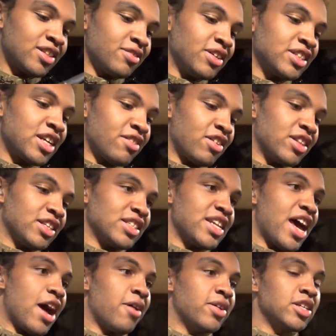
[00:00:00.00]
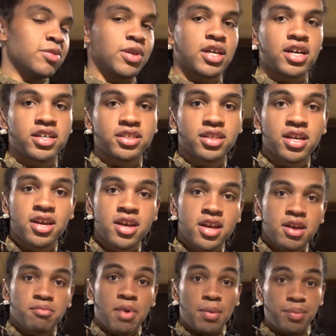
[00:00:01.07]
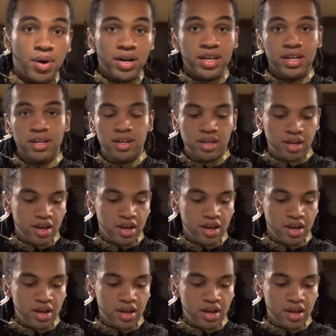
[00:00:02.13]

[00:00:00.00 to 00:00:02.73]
The reason I run this now is because my buddy,